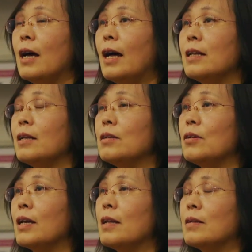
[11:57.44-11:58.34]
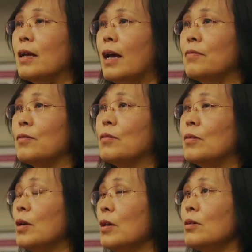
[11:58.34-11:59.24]
and then you can, if
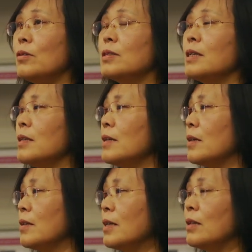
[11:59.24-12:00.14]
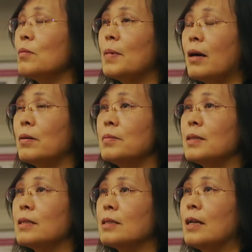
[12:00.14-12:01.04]
you using the needle
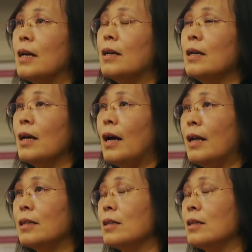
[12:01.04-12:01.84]
biopsies there, and